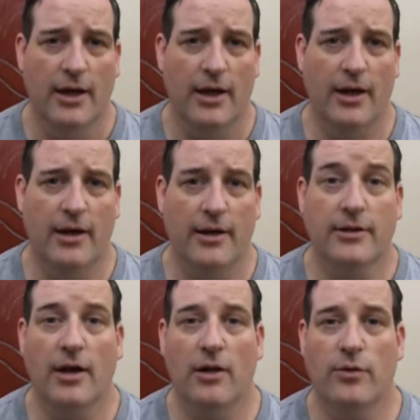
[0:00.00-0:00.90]

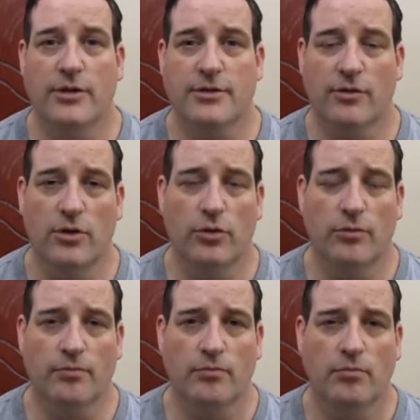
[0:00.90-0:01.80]
intolerance of gluten.
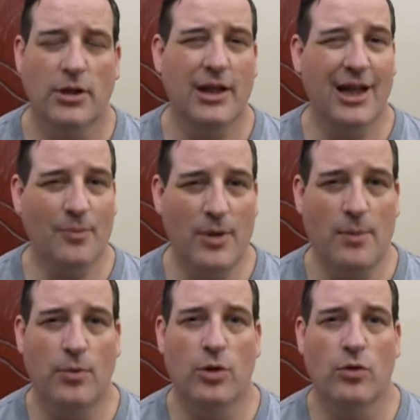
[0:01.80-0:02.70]
But a lot of
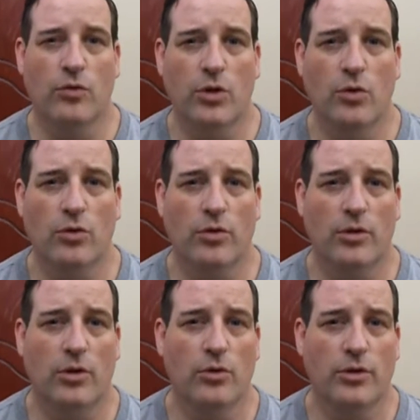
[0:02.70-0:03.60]
people who have
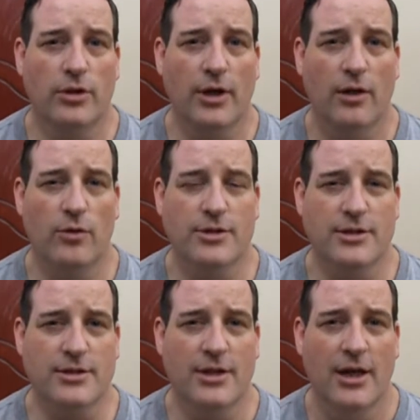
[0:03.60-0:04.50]
gluten
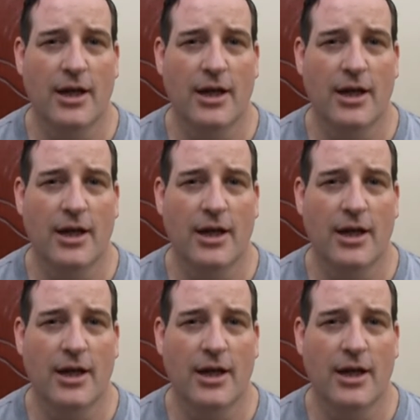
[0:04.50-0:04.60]
intolerances,